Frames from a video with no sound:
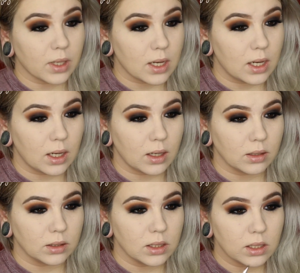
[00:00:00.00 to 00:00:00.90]

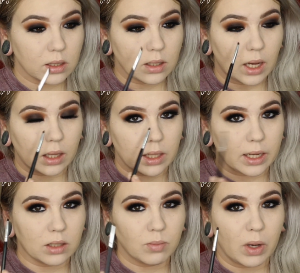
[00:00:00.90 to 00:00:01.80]
and I
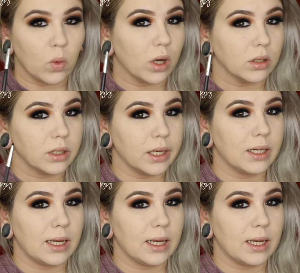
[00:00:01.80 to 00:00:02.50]
lined my waterline,